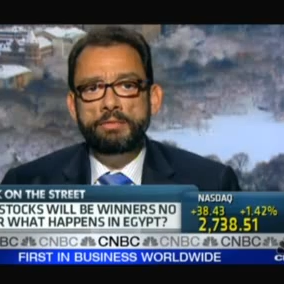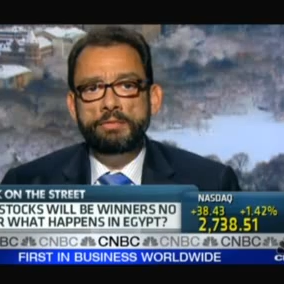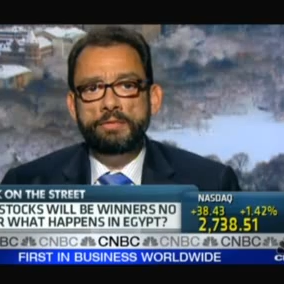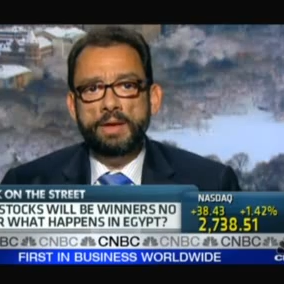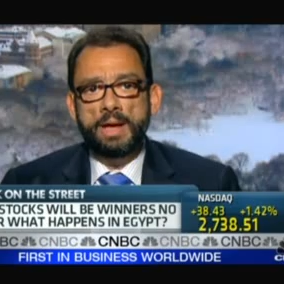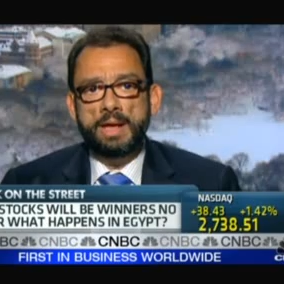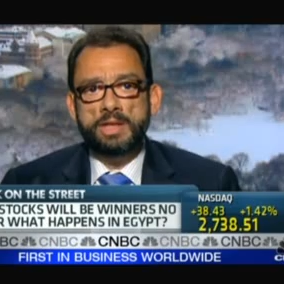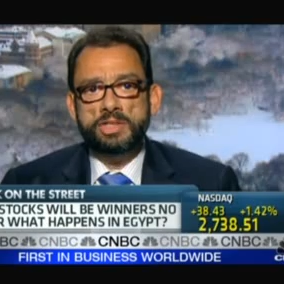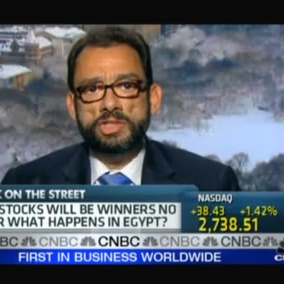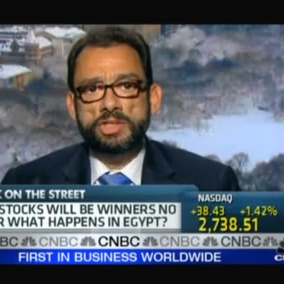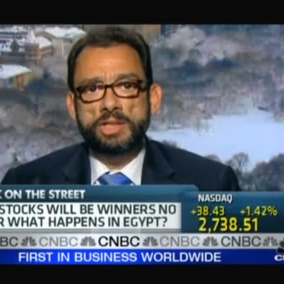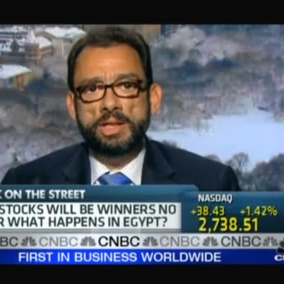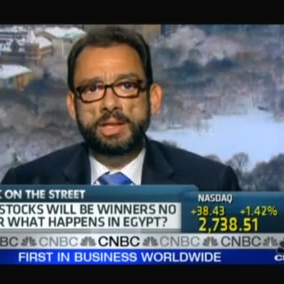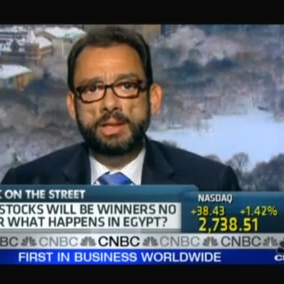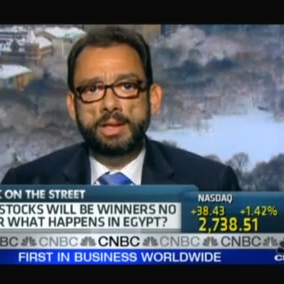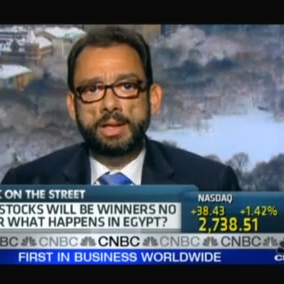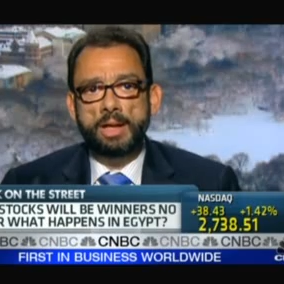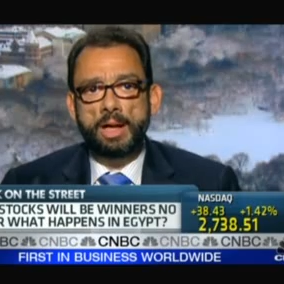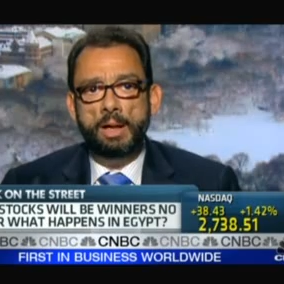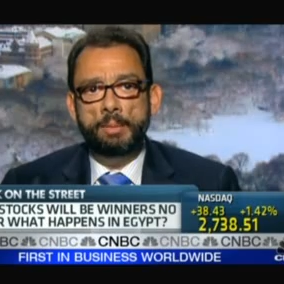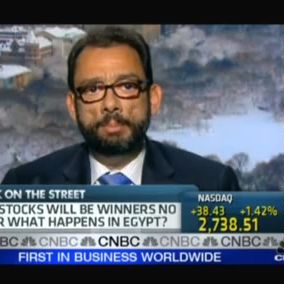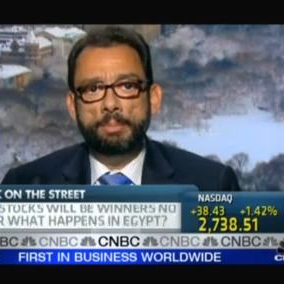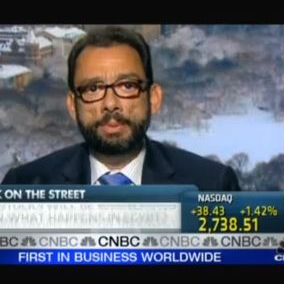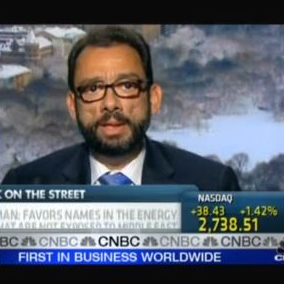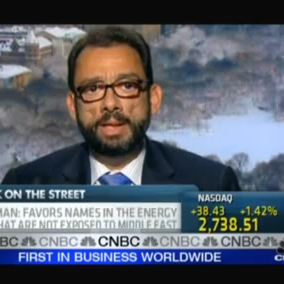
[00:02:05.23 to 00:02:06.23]
invest in
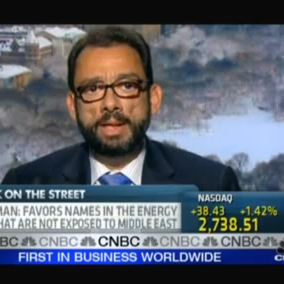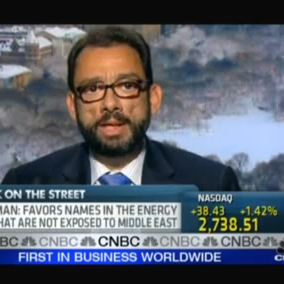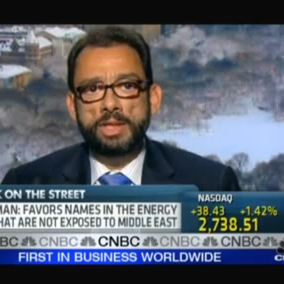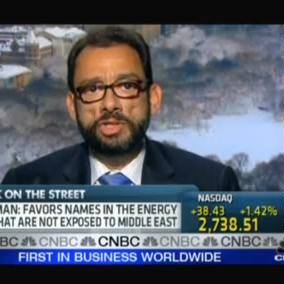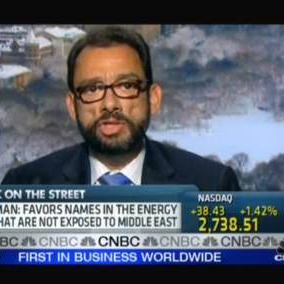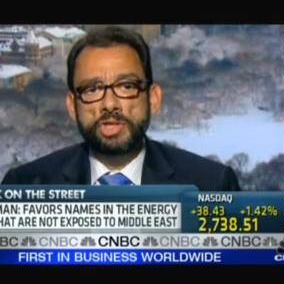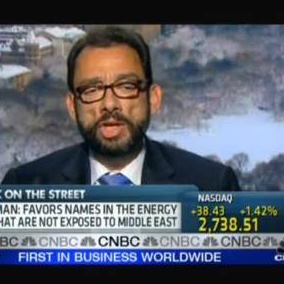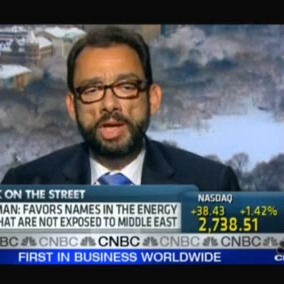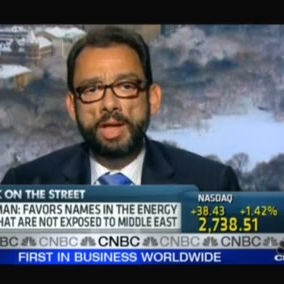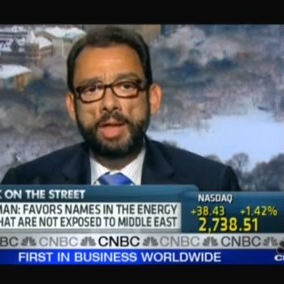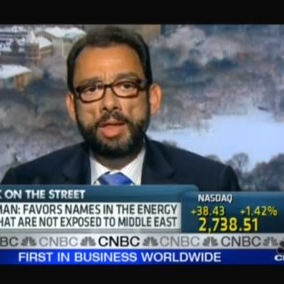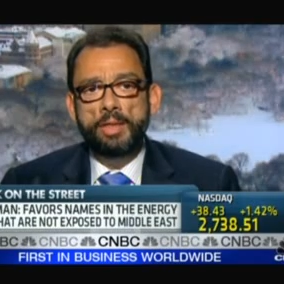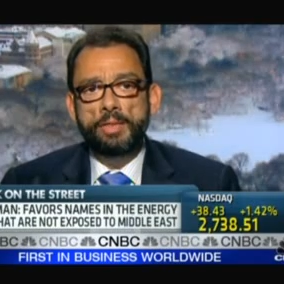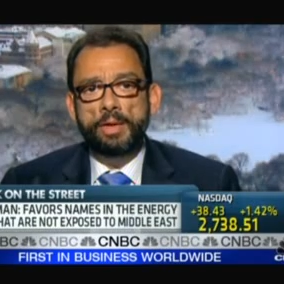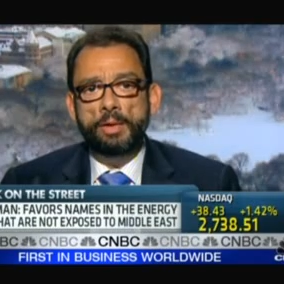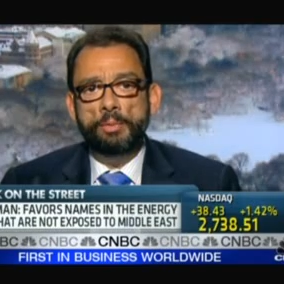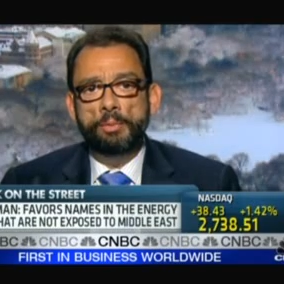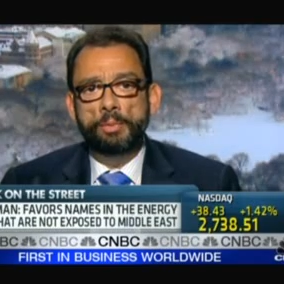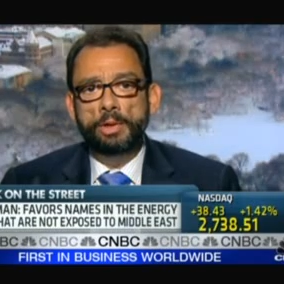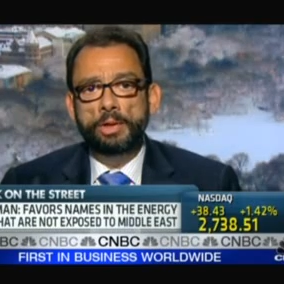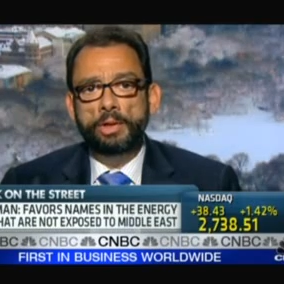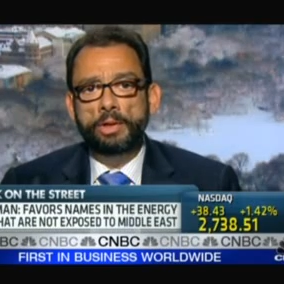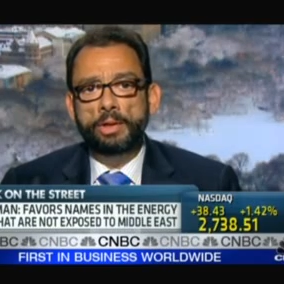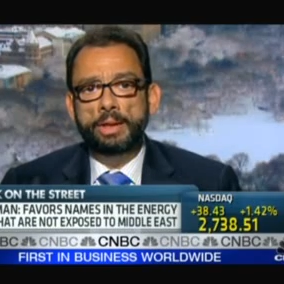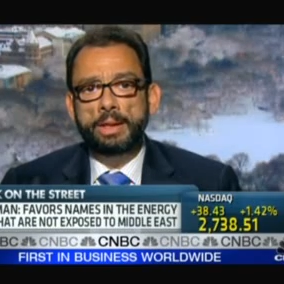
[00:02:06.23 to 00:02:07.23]
companies
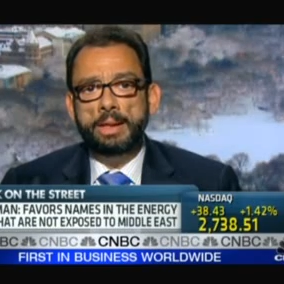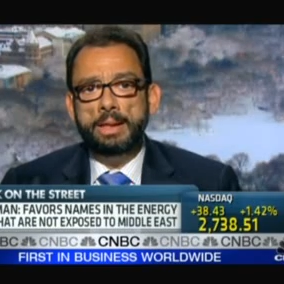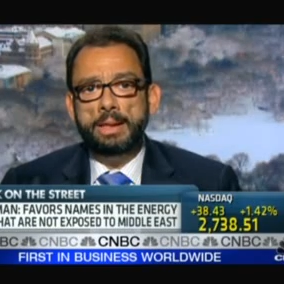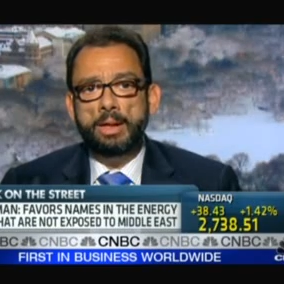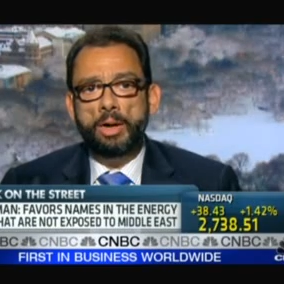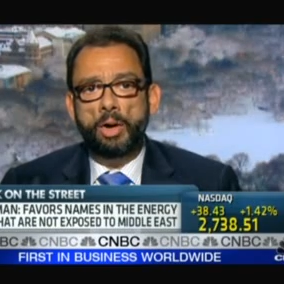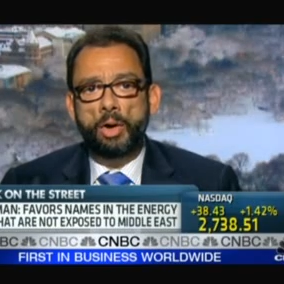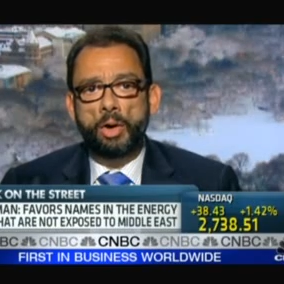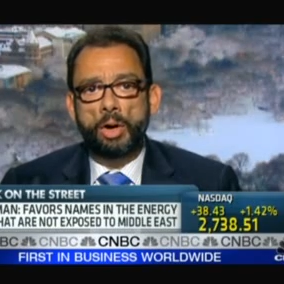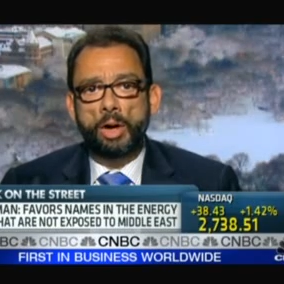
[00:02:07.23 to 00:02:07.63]
that really